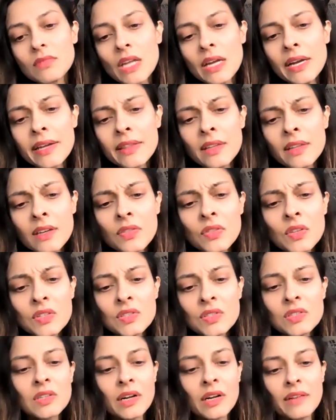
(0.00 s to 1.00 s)
I think this
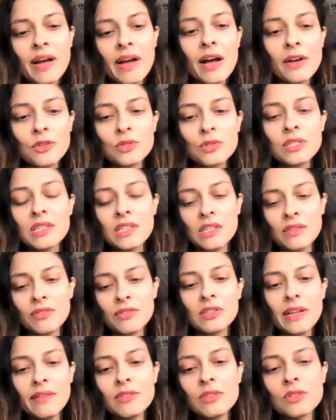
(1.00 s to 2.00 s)
is kind of how you see the
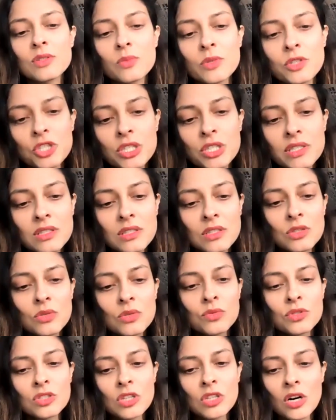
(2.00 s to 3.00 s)
different levels, which is you
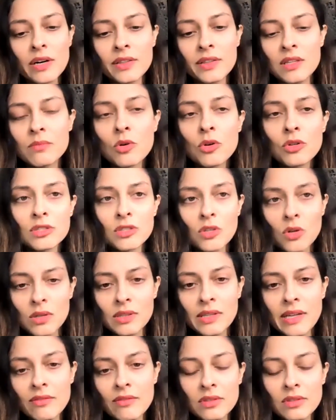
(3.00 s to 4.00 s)
start at the most local
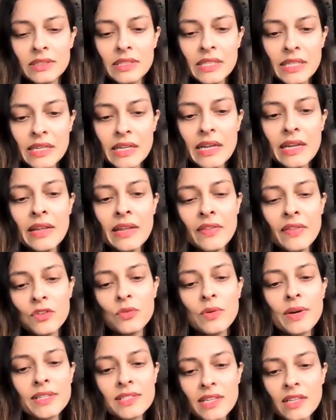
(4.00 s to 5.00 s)
level needed, and then you
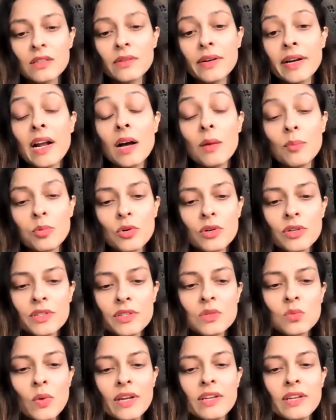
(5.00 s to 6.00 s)
accelerate
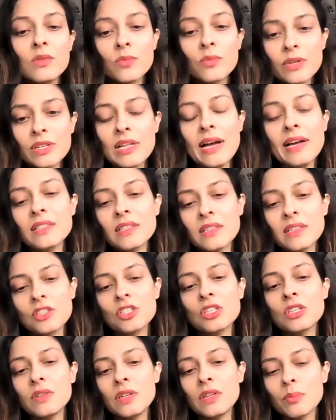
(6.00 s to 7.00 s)
upwards when you realize that
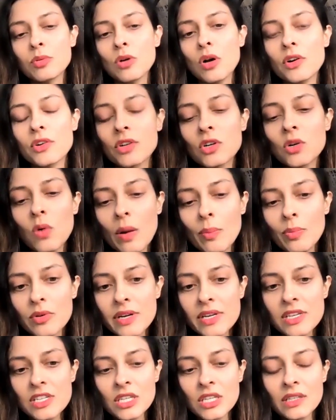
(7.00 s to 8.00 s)
actually you need broader
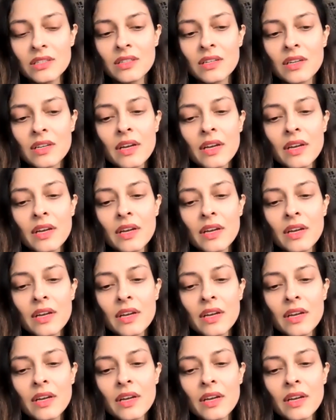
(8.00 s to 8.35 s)
cooperation.